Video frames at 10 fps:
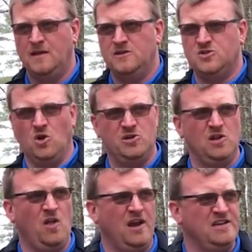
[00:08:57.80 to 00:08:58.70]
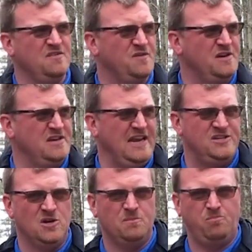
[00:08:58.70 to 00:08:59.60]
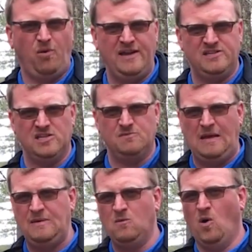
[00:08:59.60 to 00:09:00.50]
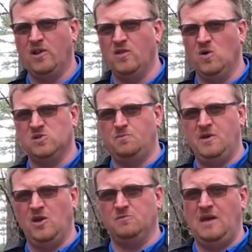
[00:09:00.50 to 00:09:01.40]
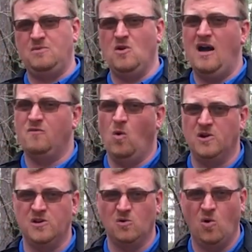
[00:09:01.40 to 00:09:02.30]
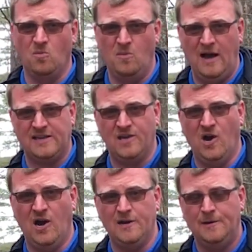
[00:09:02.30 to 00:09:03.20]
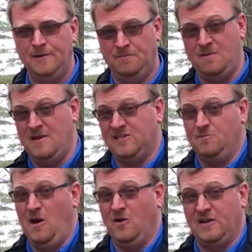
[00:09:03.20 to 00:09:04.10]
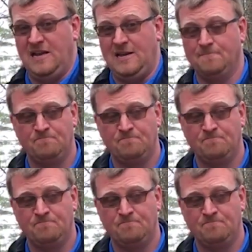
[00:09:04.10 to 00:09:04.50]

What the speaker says: shown you a lot of different nature places. Maybe one of those appealed. Maybe you have one in your own backyard. Maybe it's a balcony